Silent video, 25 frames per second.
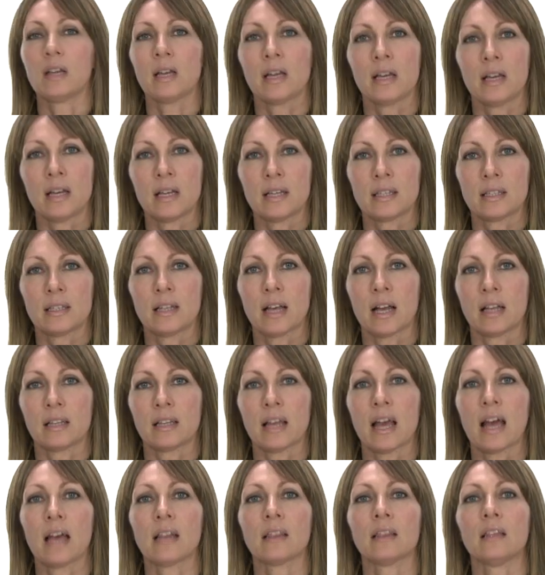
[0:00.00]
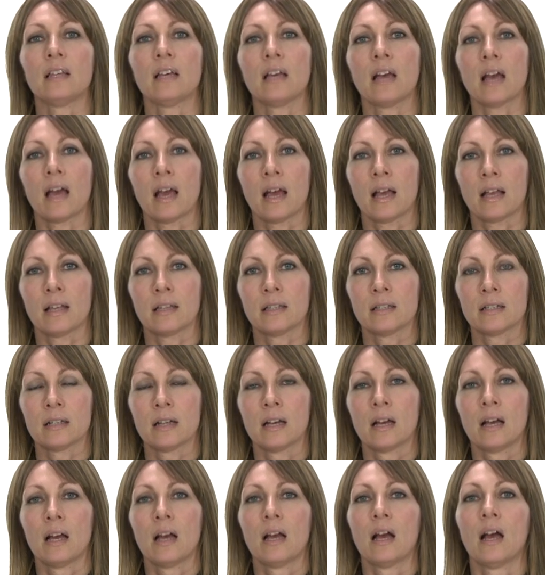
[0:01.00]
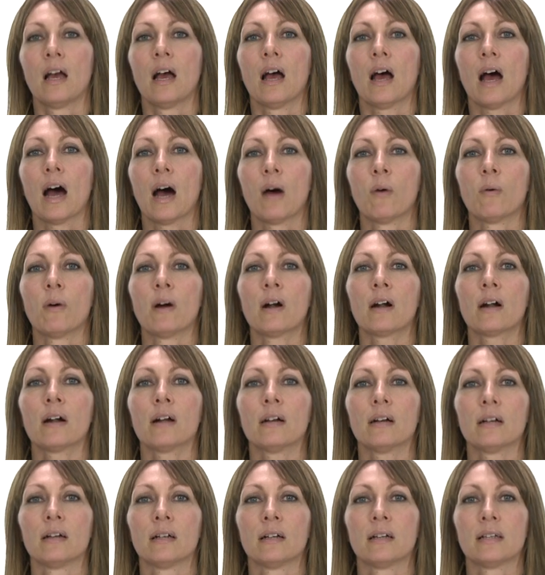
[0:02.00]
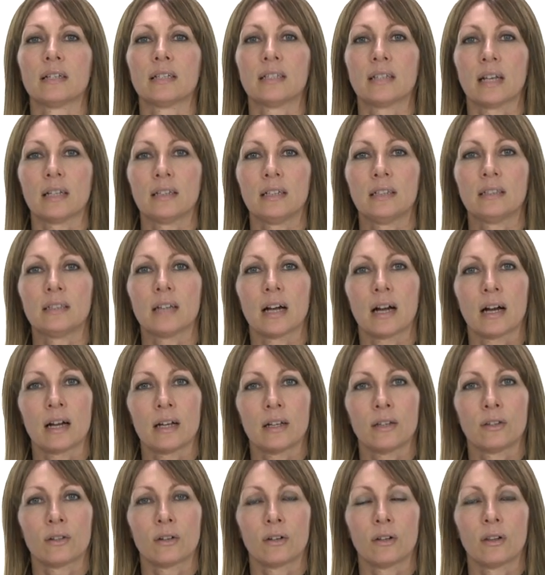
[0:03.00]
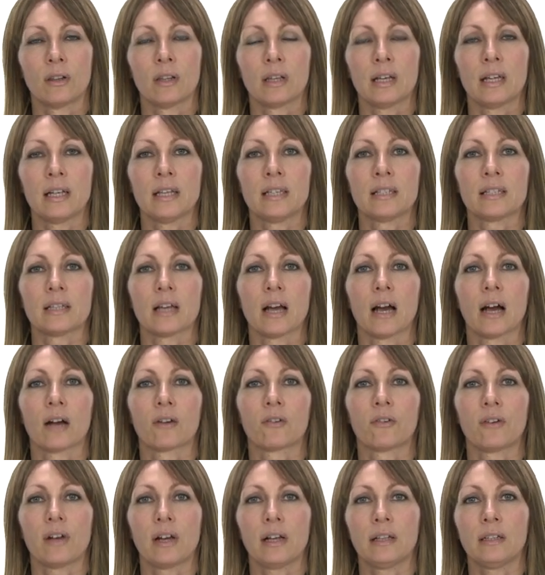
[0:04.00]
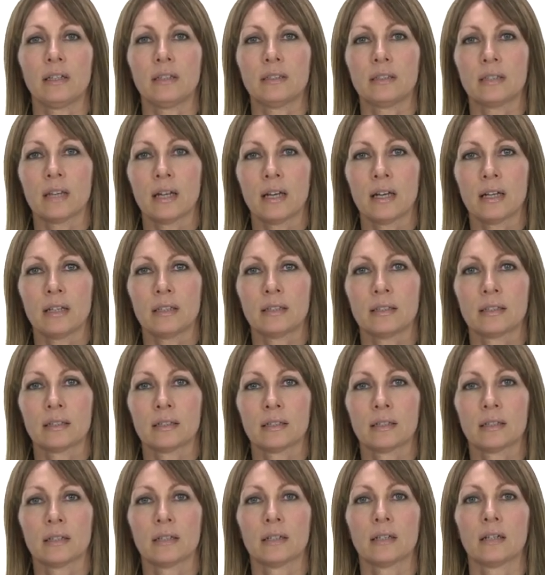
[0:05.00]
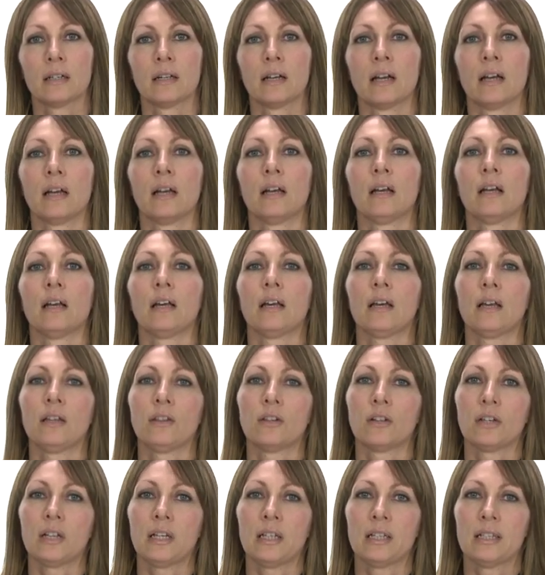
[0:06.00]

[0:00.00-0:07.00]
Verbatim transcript: is that at the end, our uh, study title is accredited uh, in the